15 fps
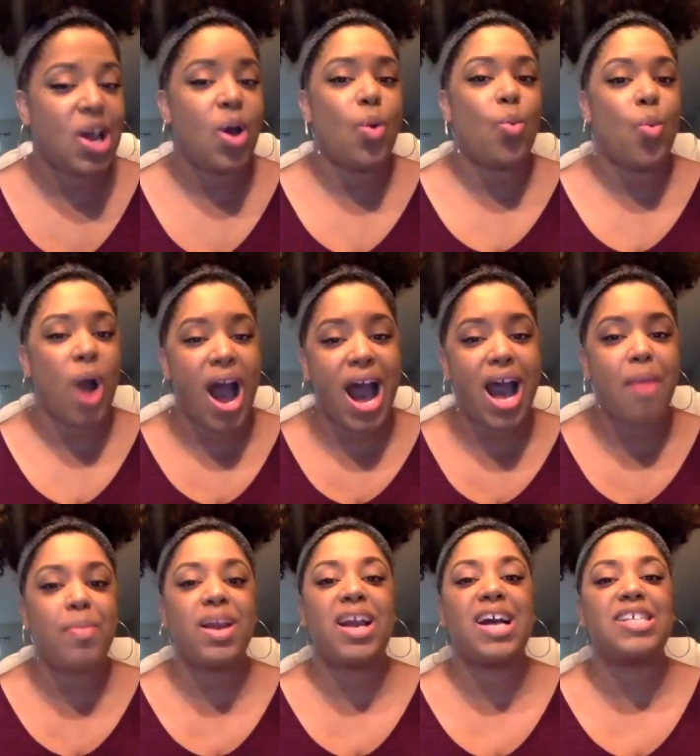Why?
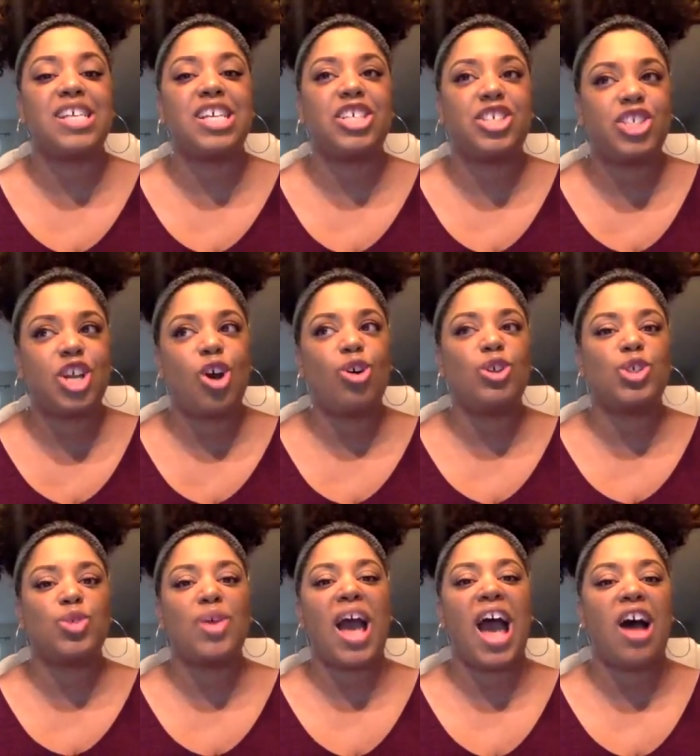Because it shows you
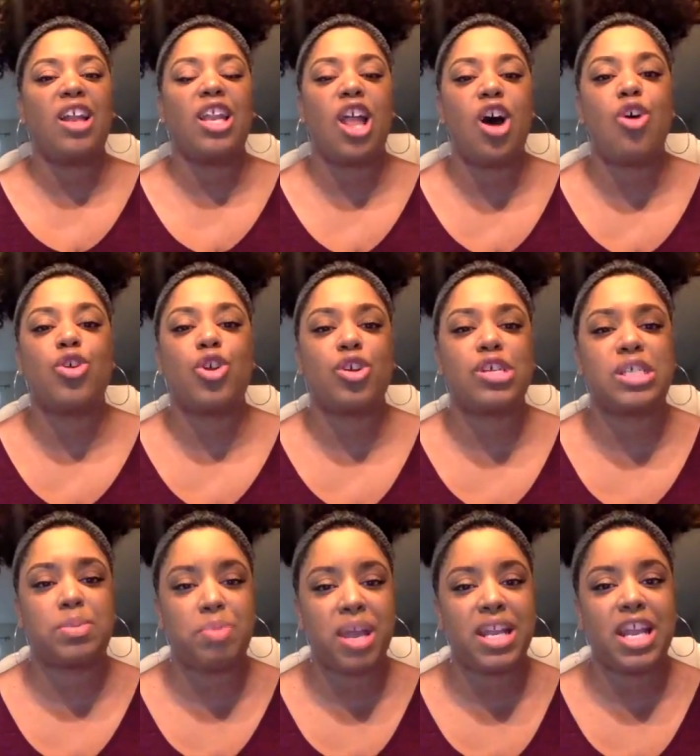how long you're
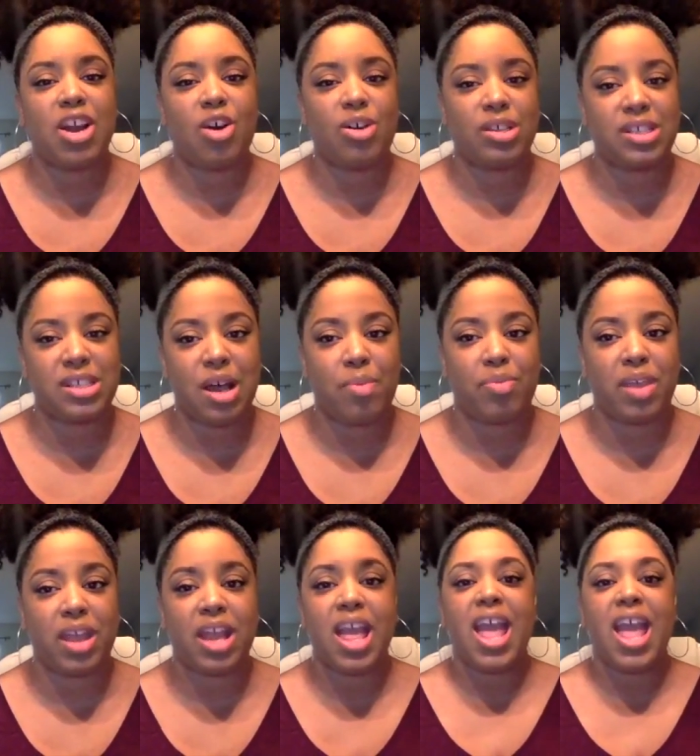spending on something.